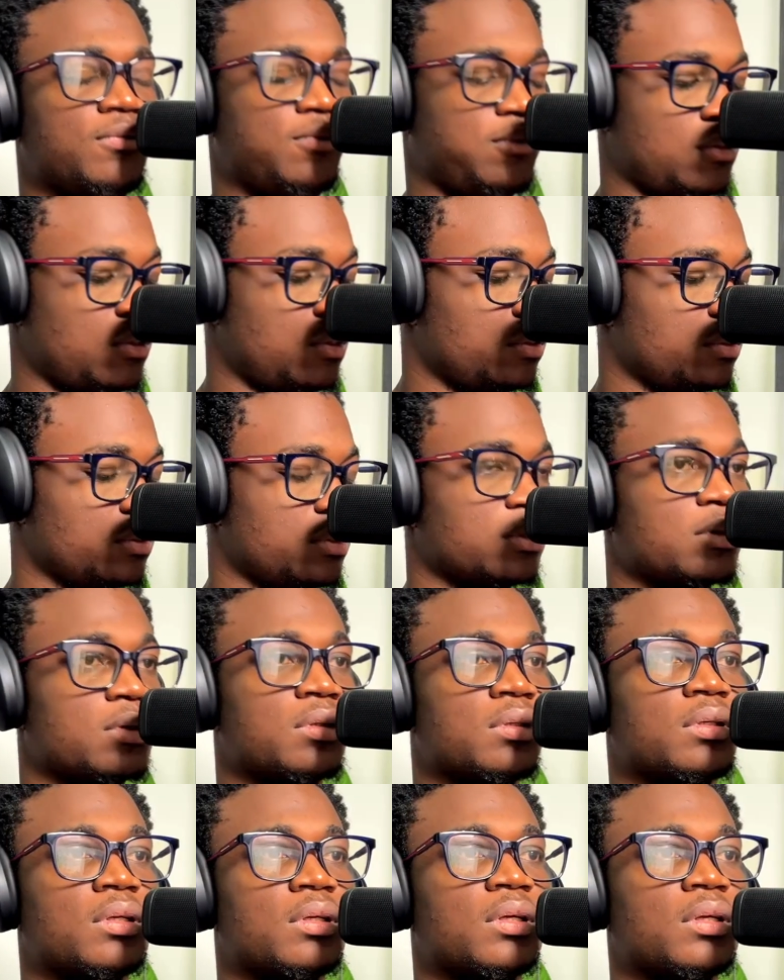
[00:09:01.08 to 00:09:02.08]

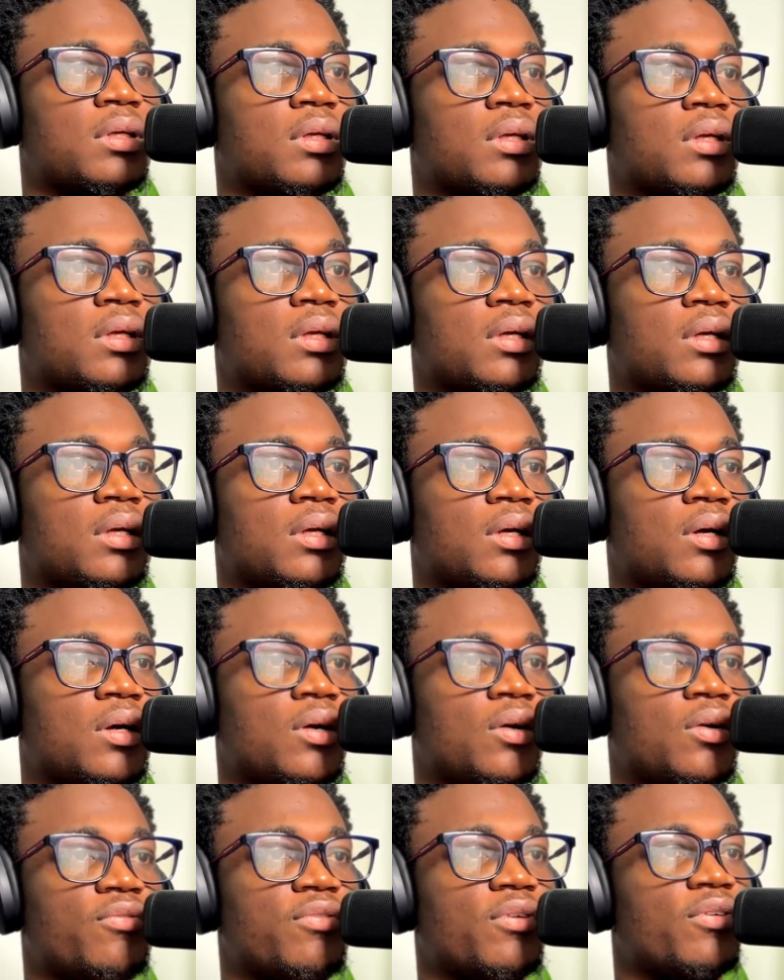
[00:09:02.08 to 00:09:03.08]
force,
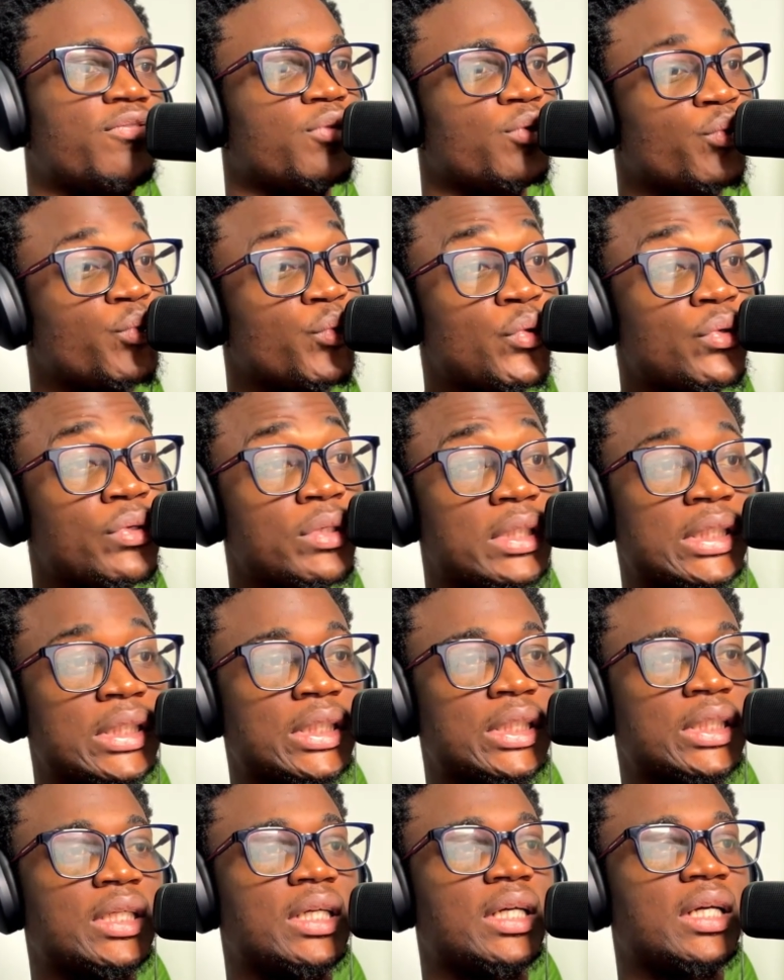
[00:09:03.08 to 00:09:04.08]
overview
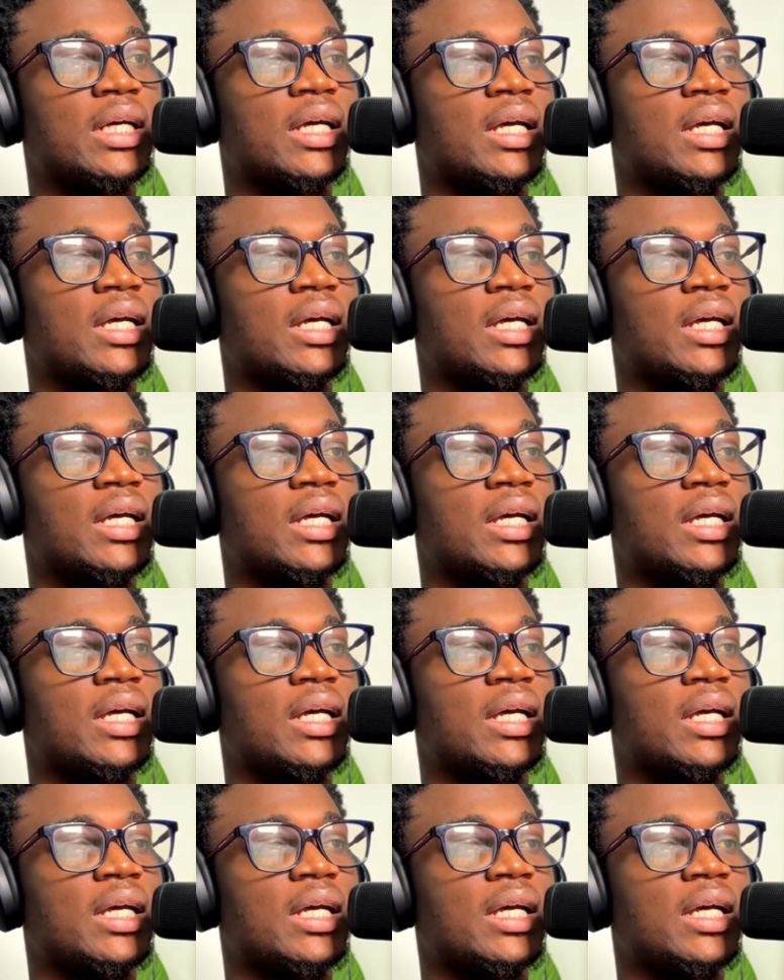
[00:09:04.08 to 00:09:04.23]
ruler,